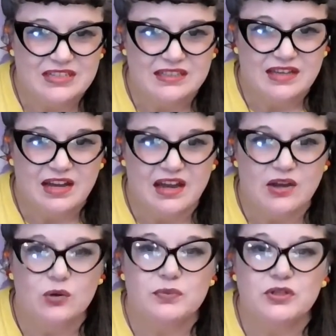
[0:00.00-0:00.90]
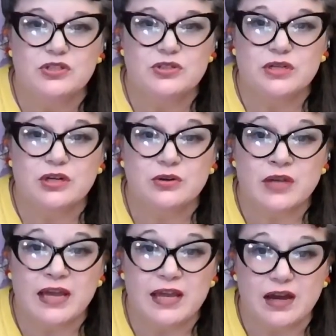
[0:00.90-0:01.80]
I hope you're doing
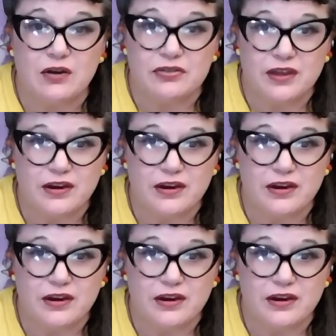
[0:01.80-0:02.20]
okay out there.